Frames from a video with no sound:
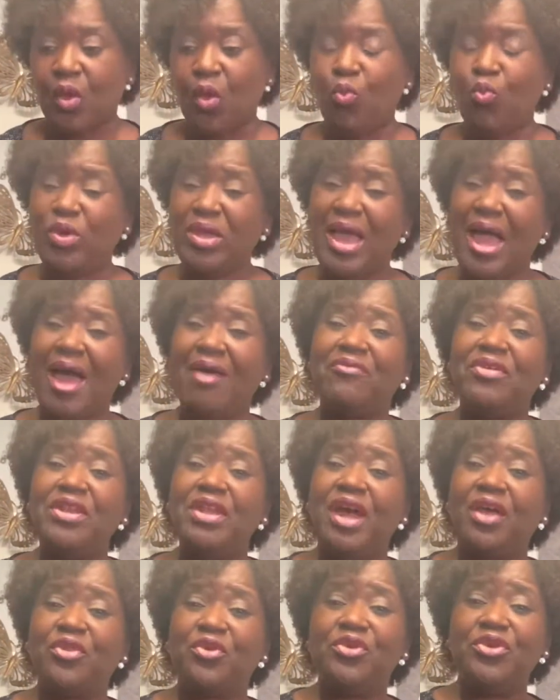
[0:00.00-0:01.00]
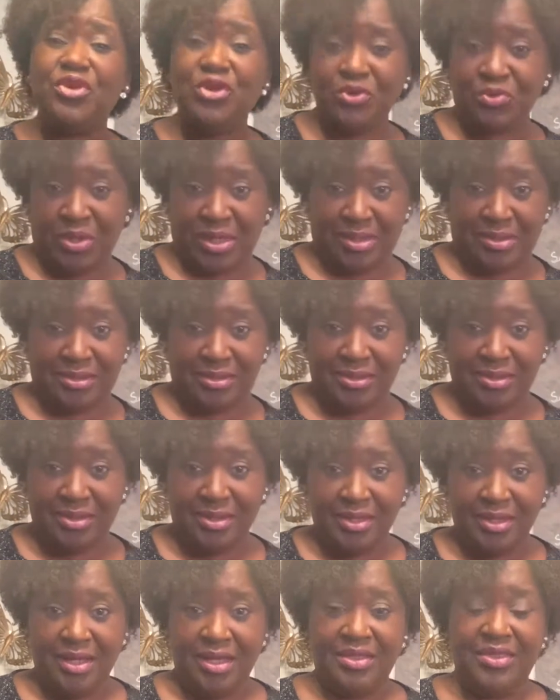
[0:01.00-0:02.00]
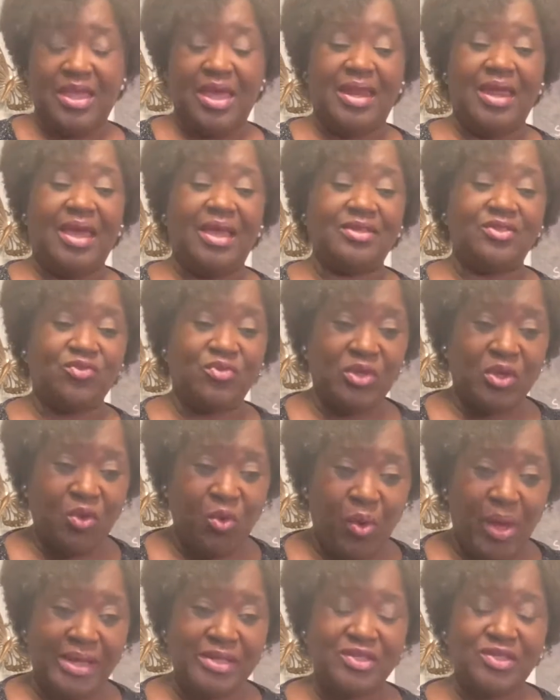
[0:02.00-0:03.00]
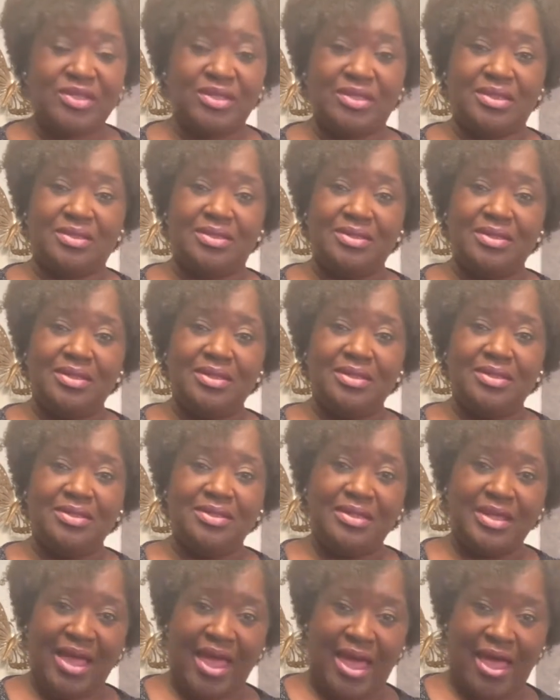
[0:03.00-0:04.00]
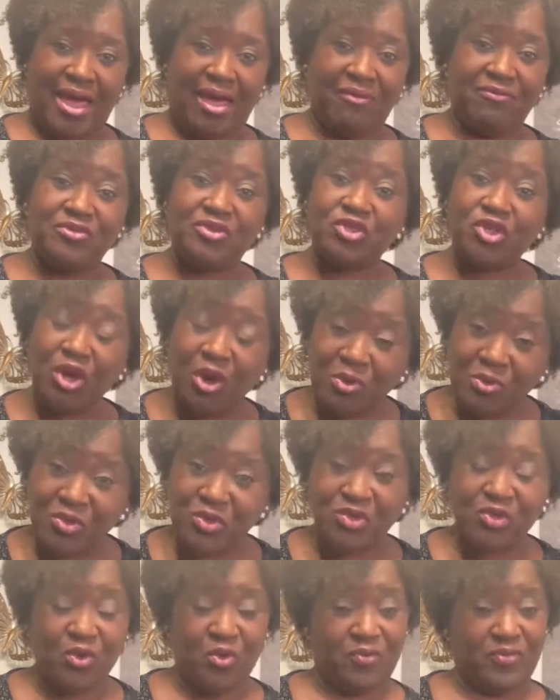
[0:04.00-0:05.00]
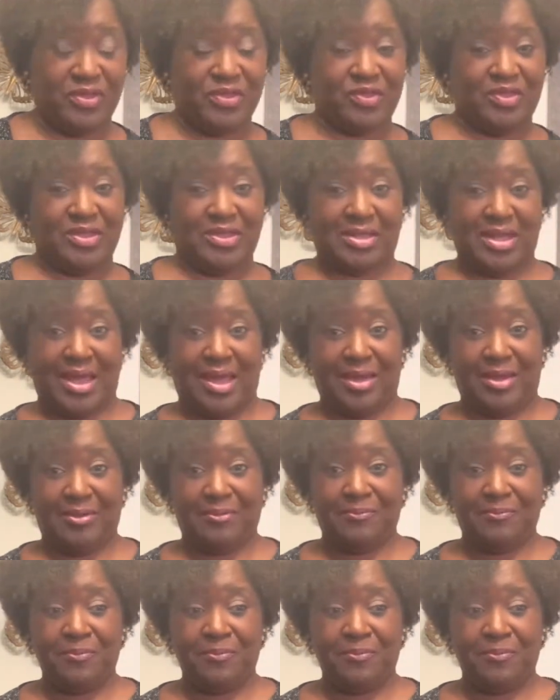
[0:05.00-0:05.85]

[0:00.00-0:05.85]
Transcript: we have another unit that has requested to have church service today.